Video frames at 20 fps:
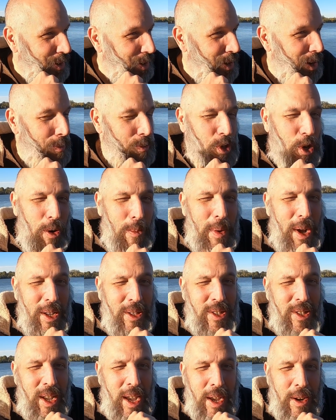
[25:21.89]
And I'm sure
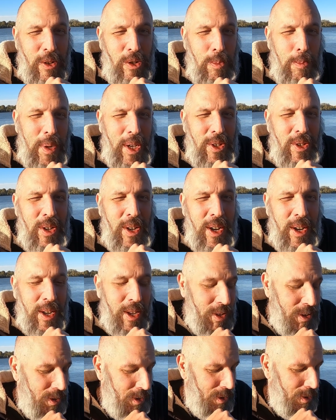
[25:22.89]
Monsanto's pissing in
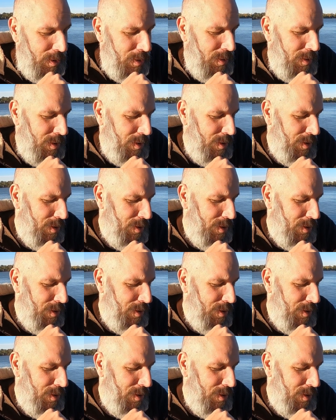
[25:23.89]
it, too.